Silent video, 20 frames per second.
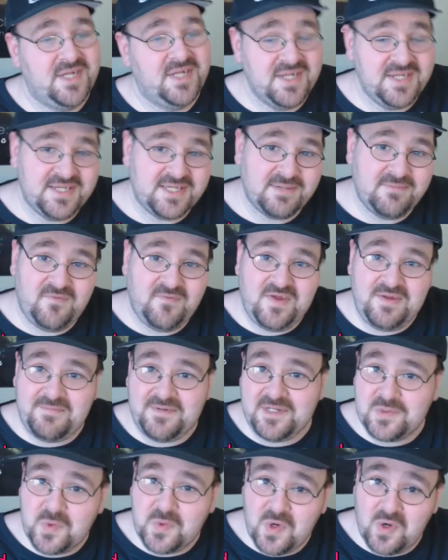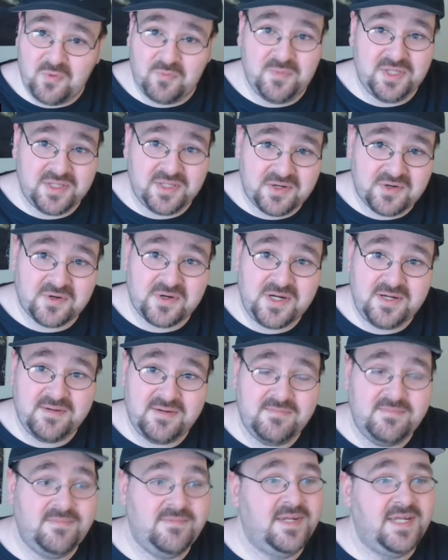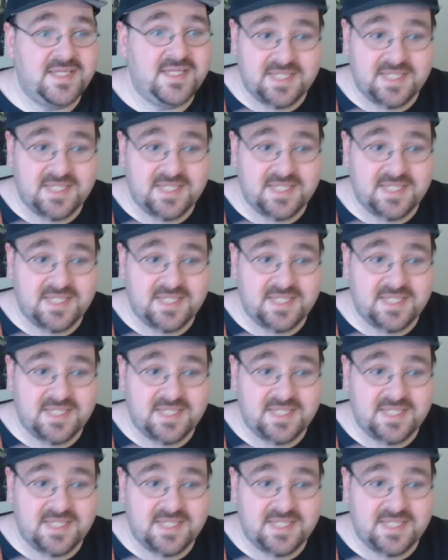Because I'm vaping 12 milligram,